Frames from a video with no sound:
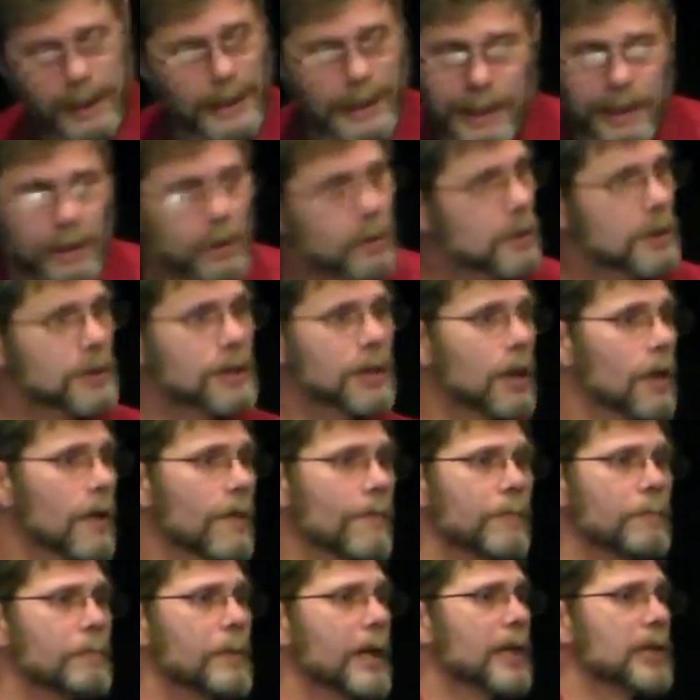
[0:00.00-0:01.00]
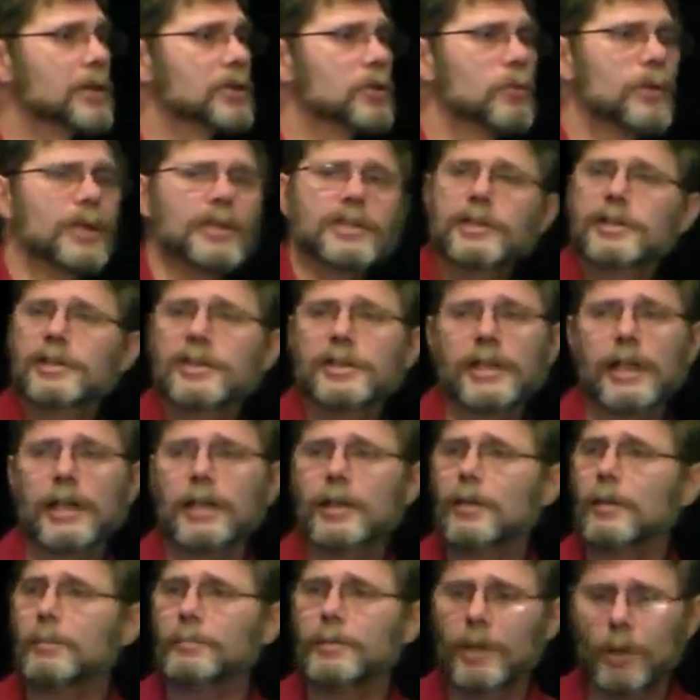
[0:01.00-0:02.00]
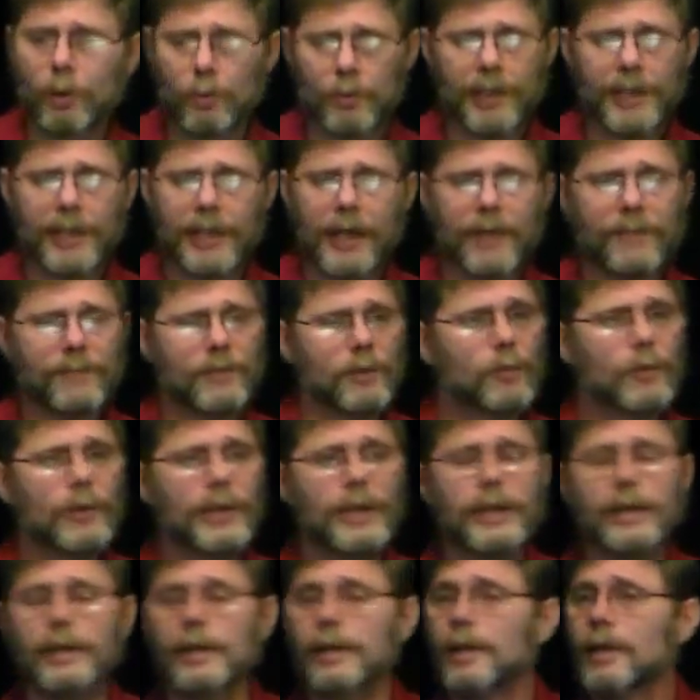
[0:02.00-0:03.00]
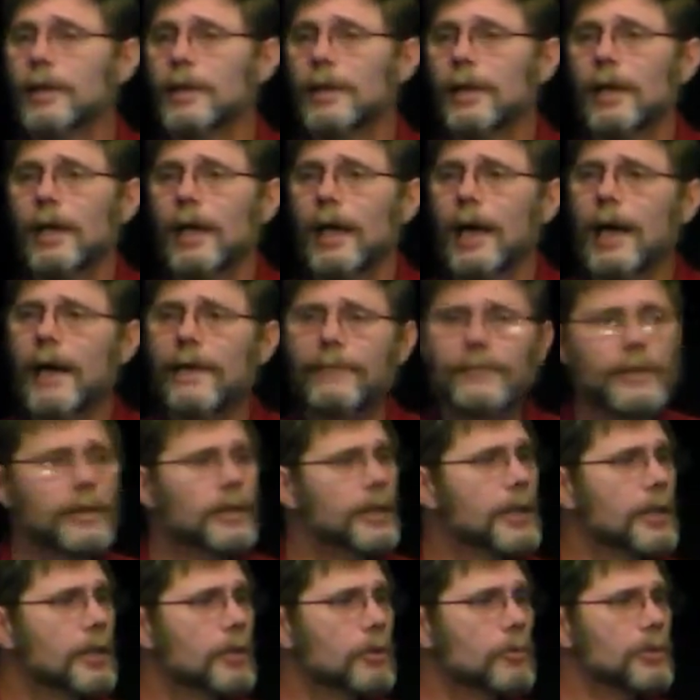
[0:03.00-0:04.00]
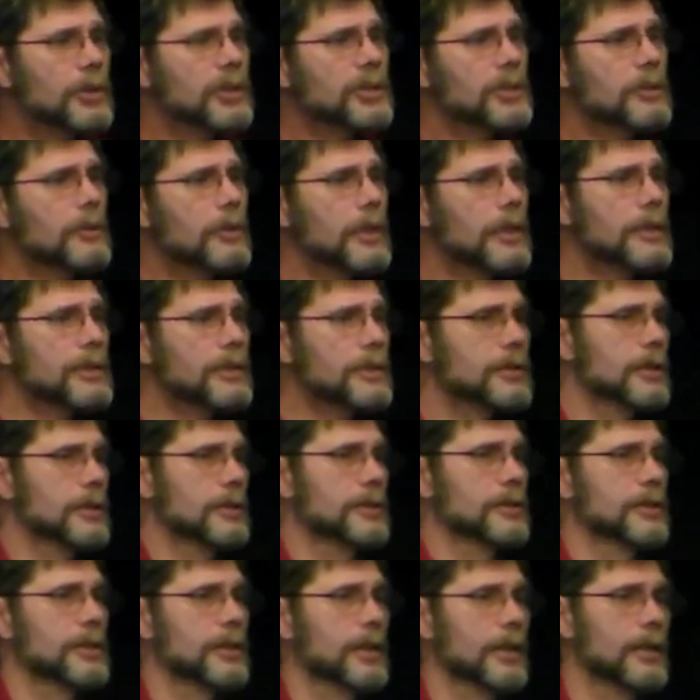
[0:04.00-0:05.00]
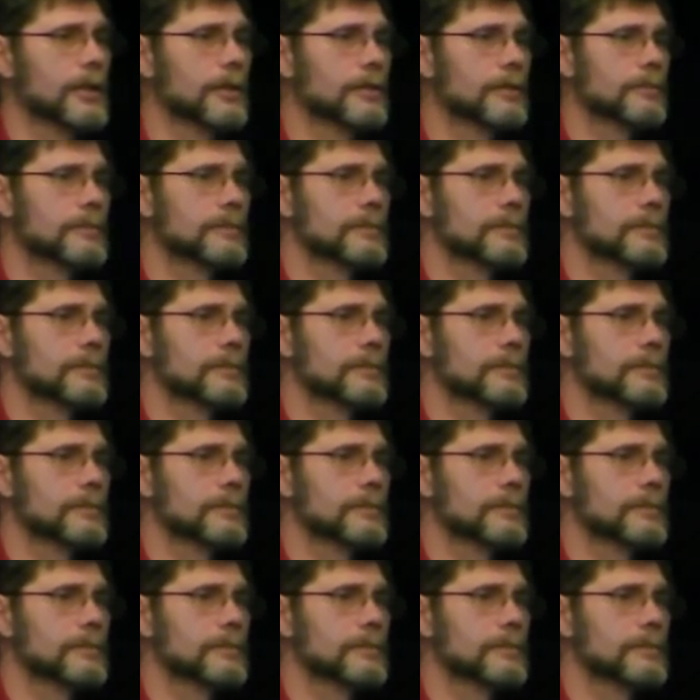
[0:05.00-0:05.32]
And I know it's hard for Pastor West to stand up here week after week after hearing what his grandson said.